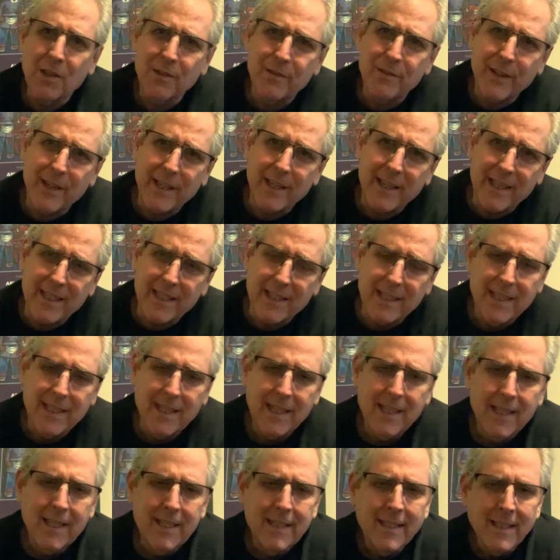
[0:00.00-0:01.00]
fun.
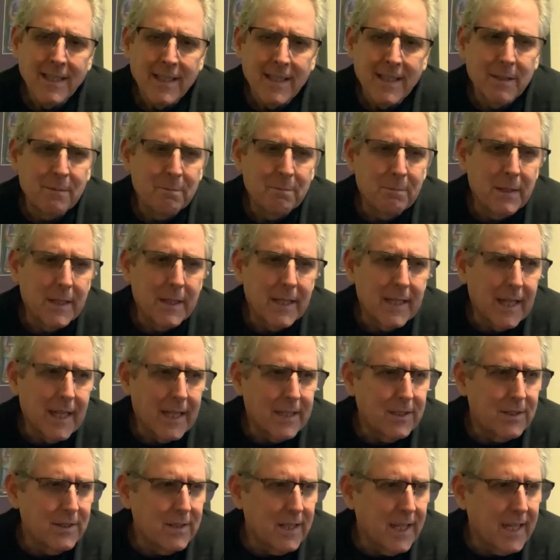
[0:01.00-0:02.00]
But I
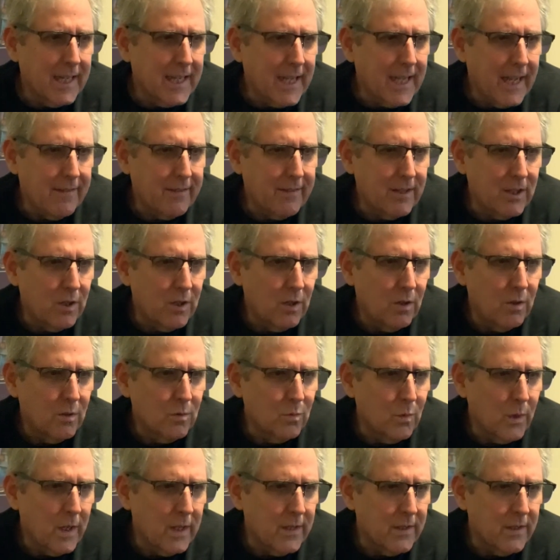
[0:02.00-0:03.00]
do like having cold
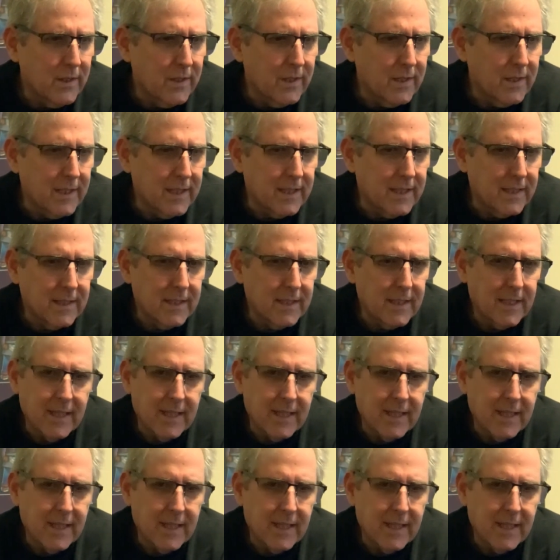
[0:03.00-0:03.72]
weather and